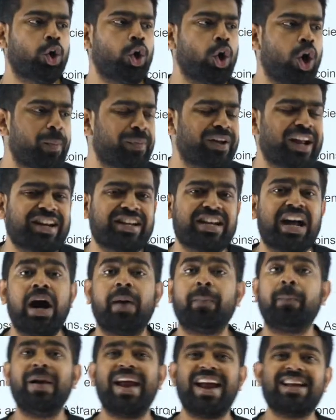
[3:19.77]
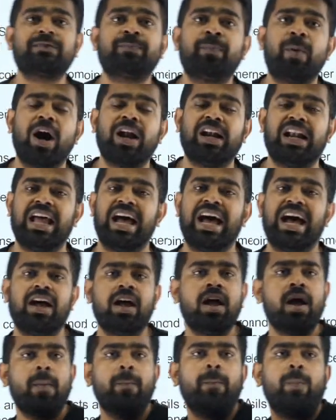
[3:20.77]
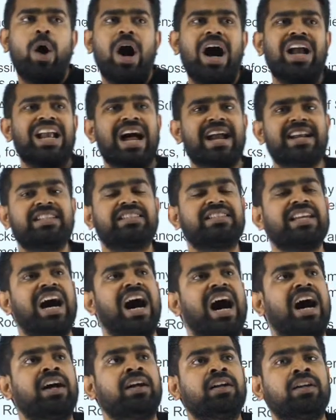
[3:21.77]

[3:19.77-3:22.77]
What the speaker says: Home run na baseball la ball adicha